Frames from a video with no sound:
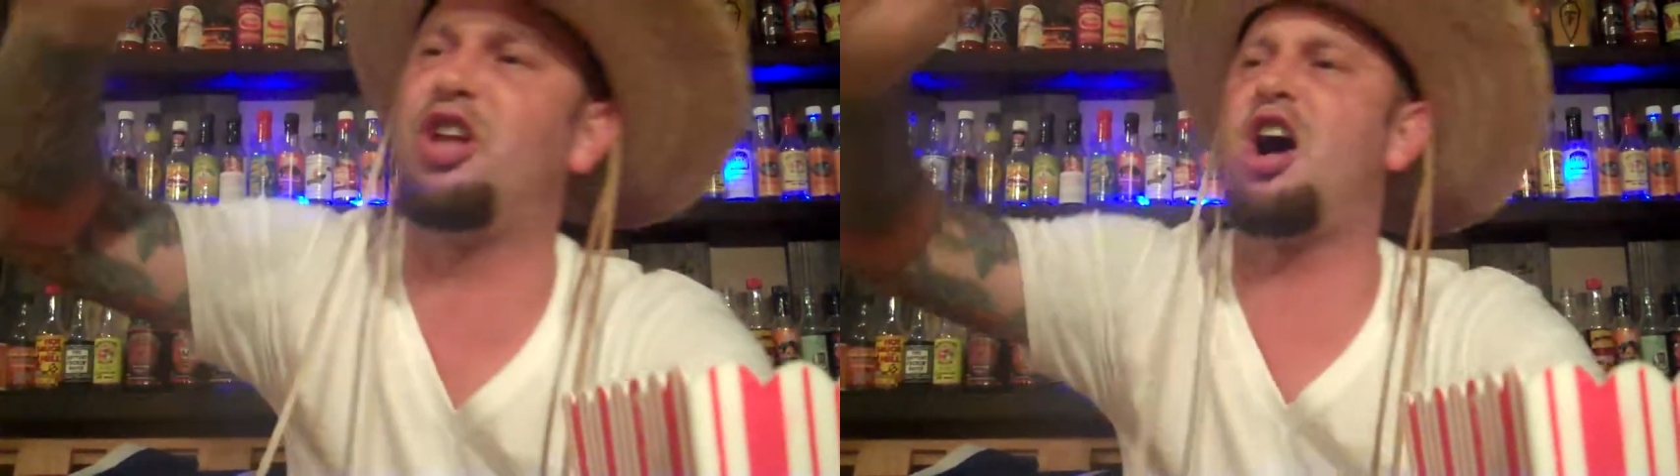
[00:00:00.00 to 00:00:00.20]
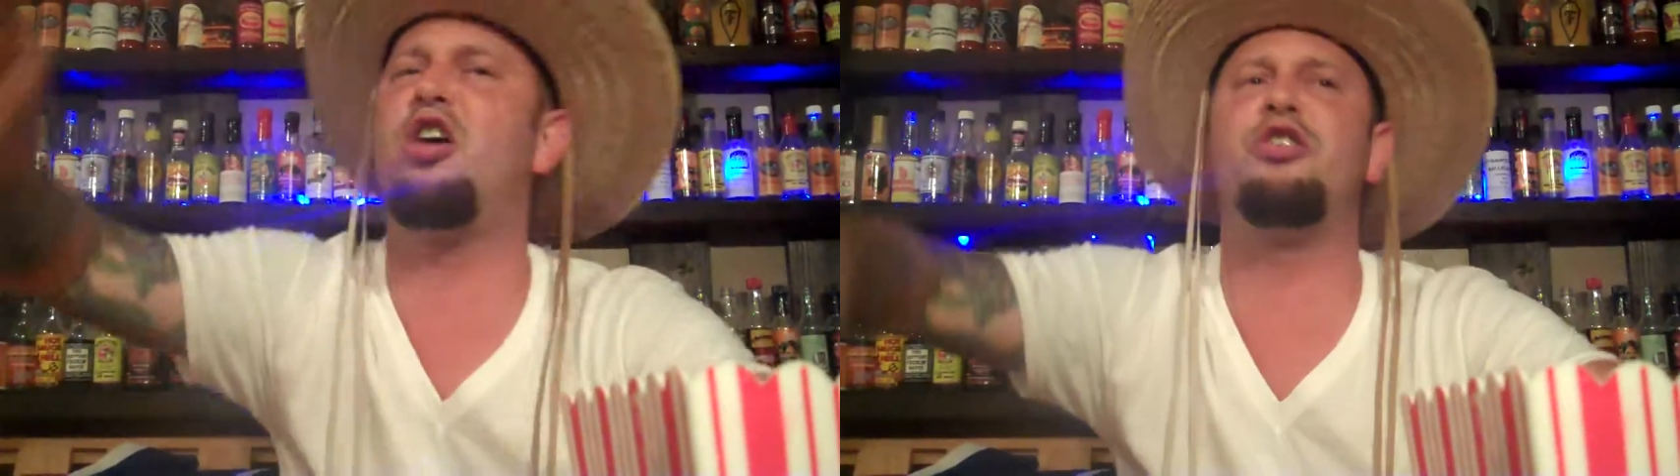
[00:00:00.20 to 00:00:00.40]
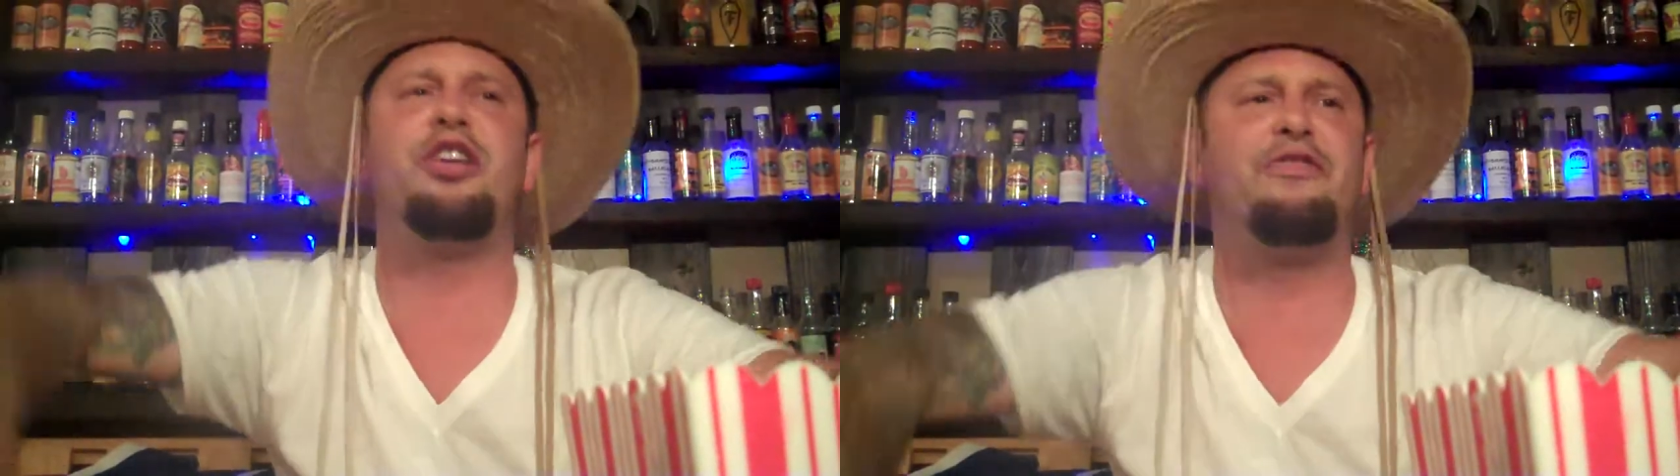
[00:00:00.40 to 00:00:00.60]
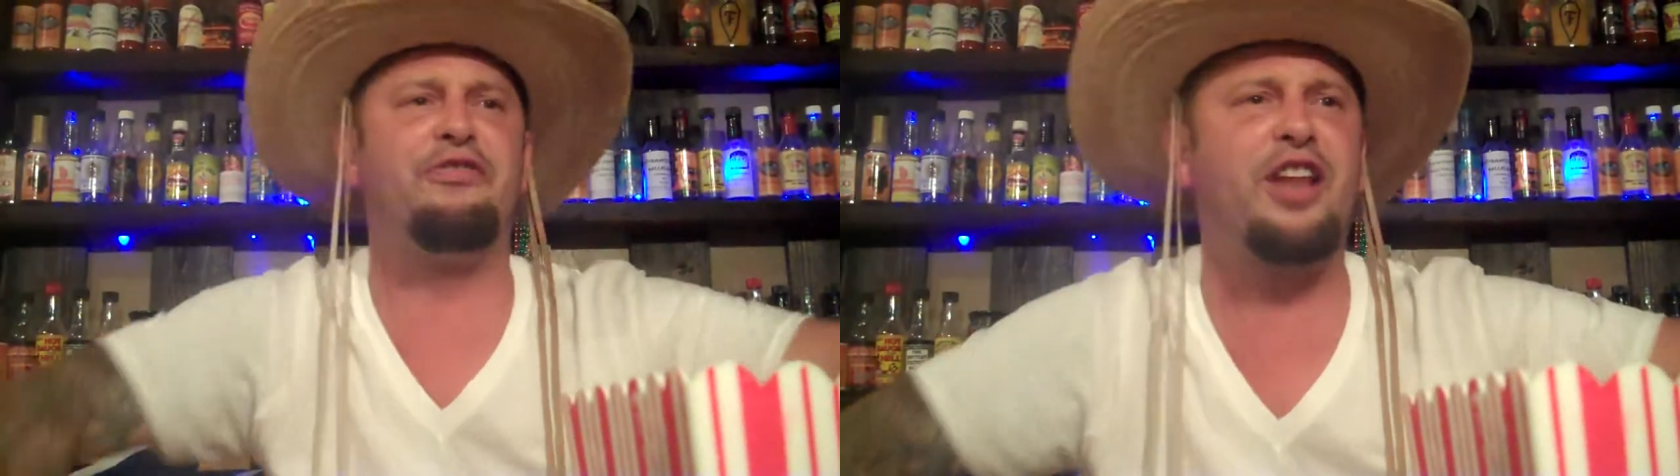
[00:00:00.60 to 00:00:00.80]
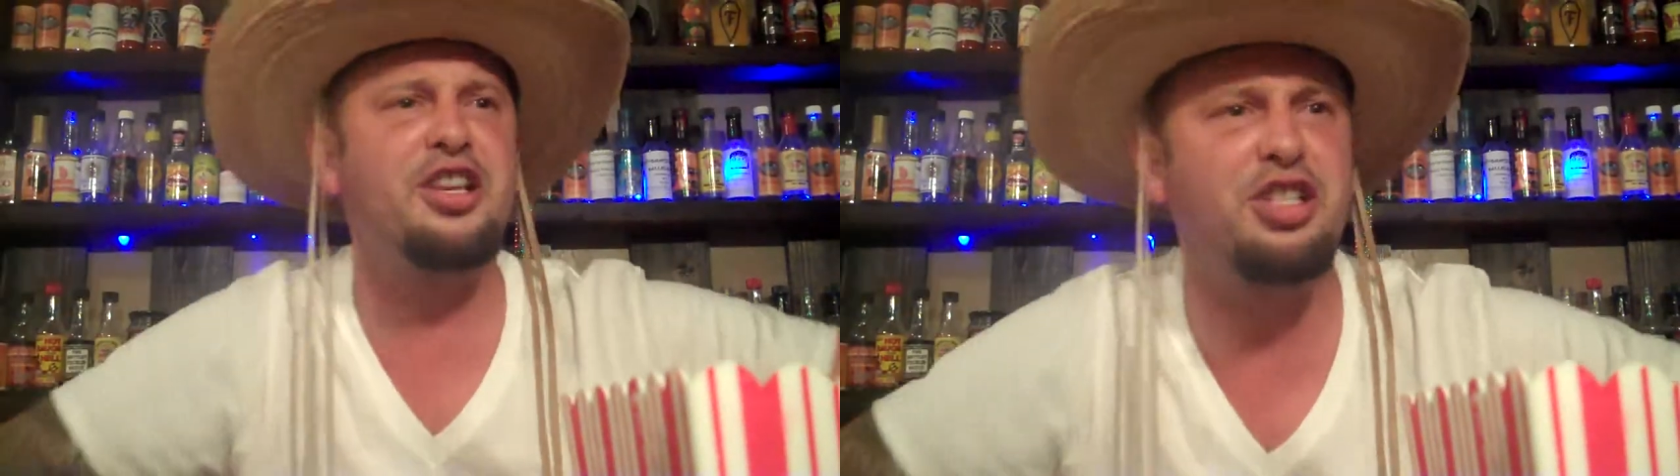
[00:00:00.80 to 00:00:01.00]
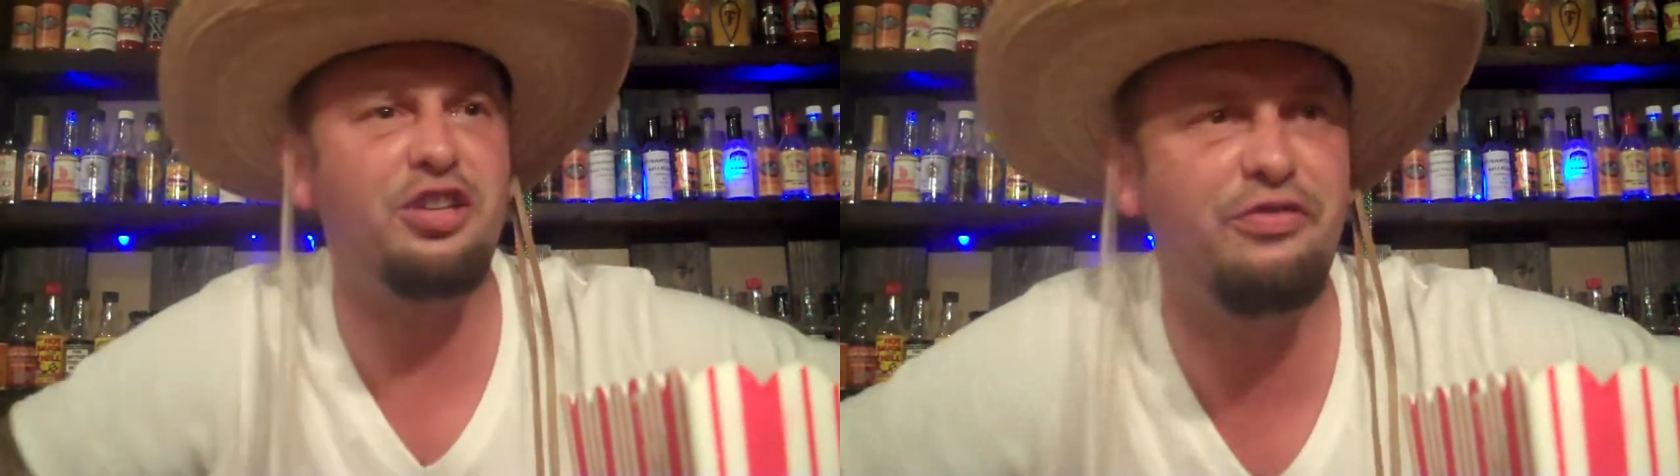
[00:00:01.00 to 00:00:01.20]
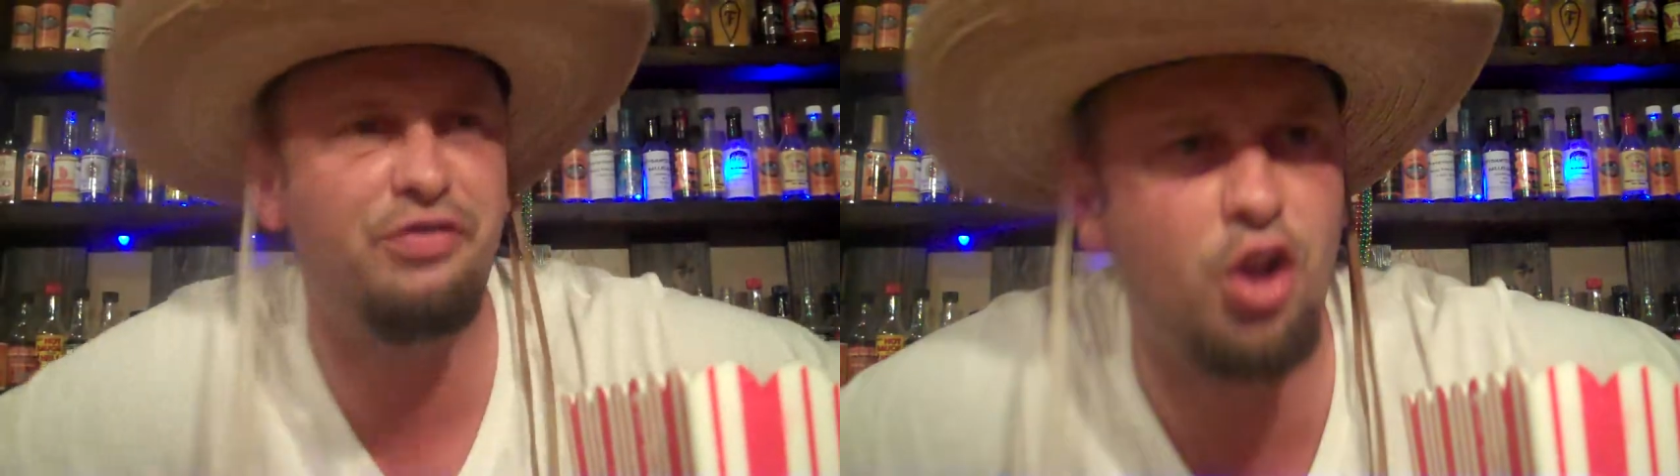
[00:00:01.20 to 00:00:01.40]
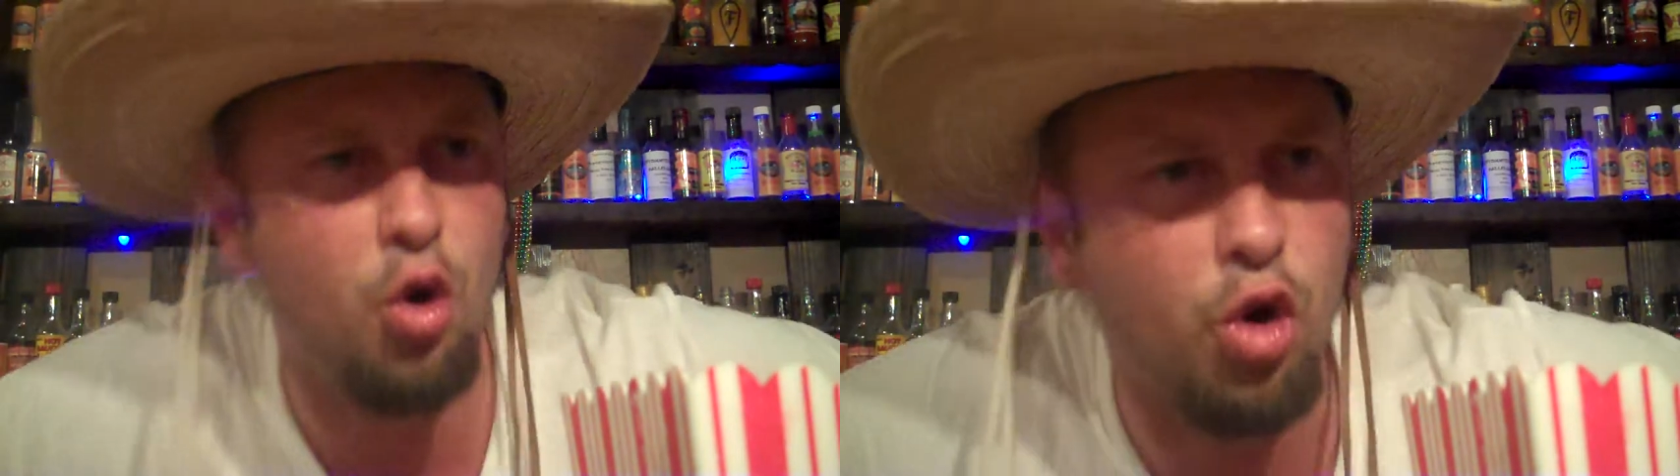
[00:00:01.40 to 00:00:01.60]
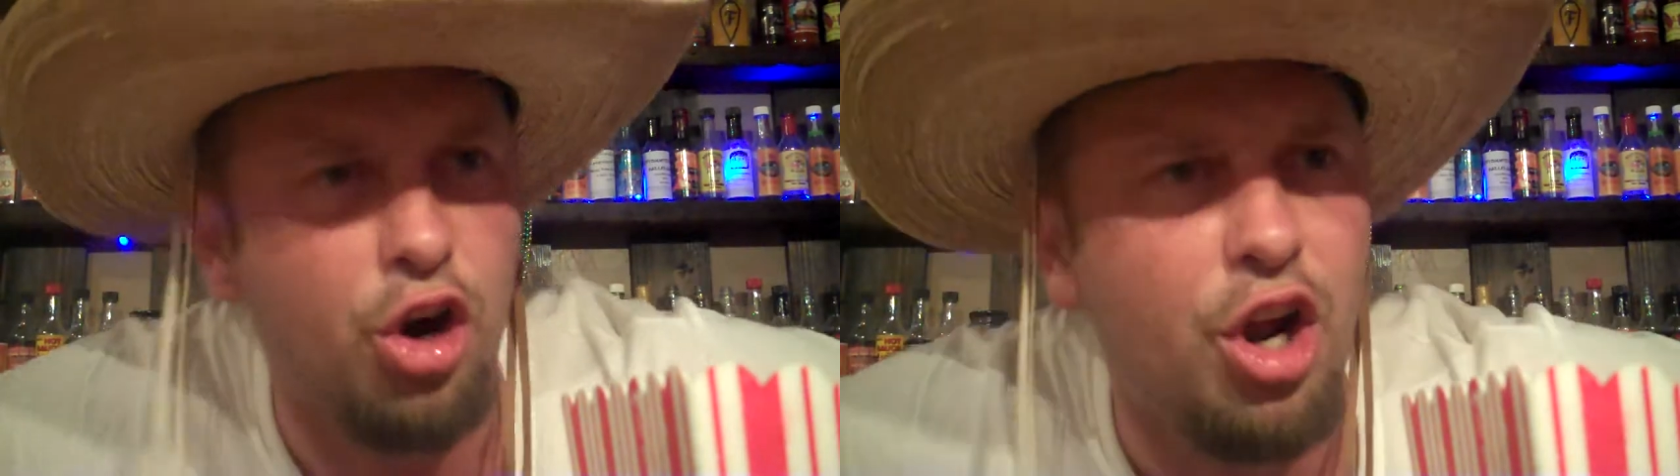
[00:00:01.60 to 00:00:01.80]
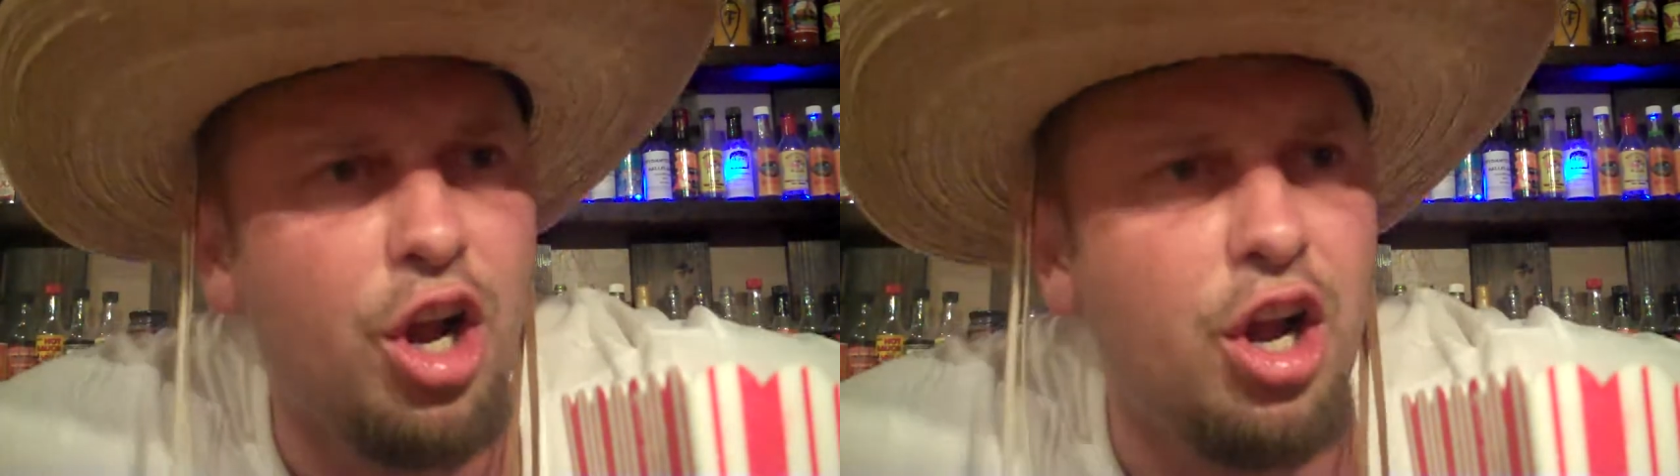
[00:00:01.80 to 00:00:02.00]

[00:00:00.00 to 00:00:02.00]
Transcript: dog-infested floor.